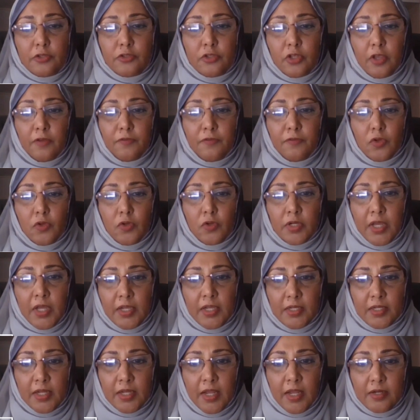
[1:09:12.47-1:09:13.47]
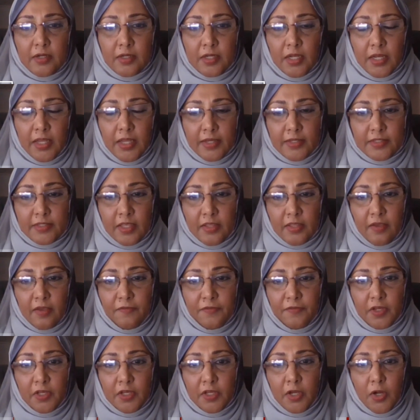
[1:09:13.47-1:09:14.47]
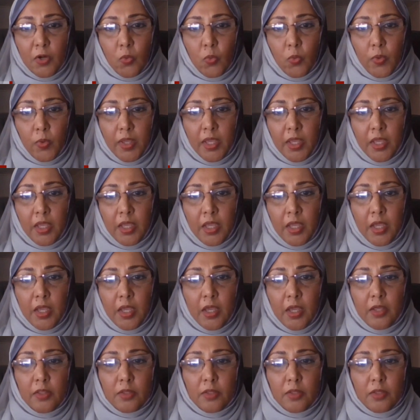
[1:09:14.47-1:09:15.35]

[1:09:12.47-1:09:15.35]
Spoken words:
So if you look at a country like South Africa, where